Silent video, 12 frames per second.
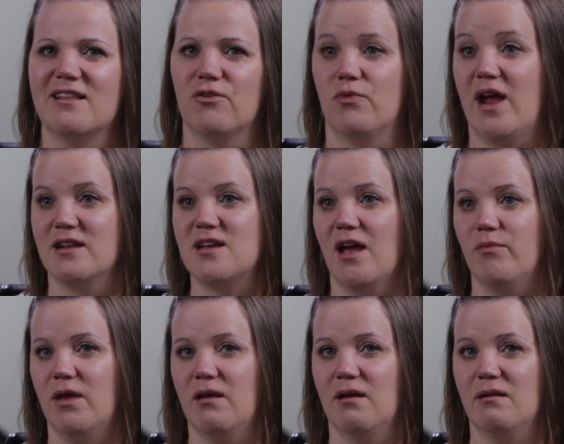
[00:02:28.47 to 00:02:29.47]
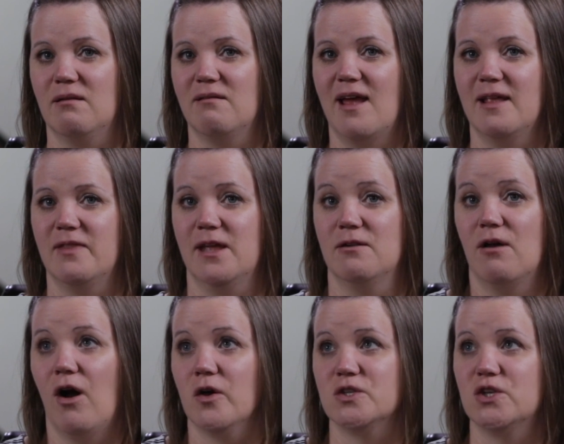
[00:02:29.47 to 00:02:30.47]
the right timing, and then
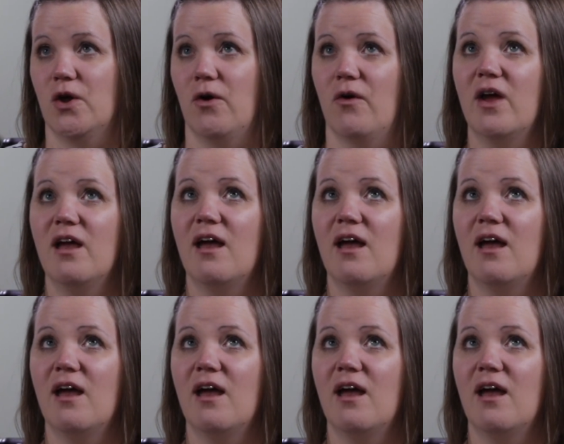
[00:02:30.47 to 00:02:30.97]
also